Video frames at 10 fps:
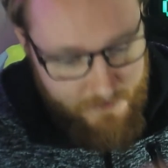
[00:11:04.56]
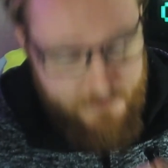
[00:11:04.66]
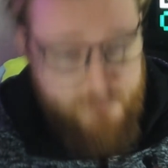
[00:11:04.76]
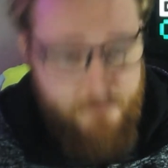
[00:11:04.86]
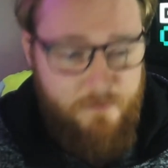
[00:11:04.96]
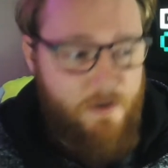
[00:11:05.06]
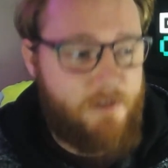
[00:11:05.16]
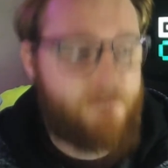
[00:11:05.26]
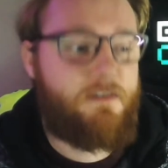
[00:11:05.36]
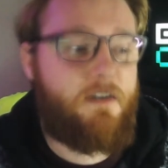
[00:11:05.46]
of
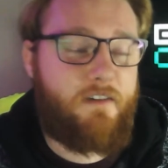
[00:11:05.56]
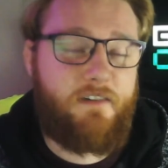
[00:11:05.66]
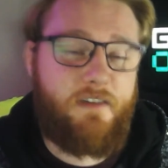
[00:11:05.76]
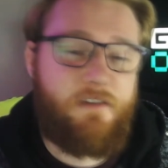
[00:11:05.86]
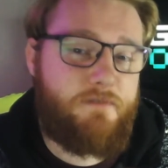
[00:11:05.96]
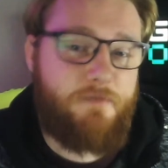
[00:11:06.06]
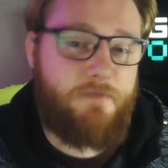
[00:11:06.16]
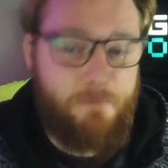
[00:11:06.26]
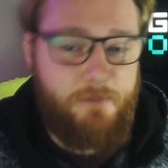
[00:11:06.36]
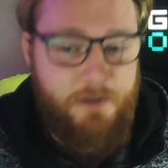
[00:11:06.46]
advice I could give to
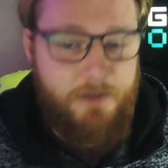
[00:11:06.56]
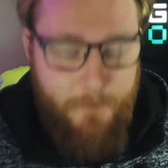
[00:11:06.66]
anybody.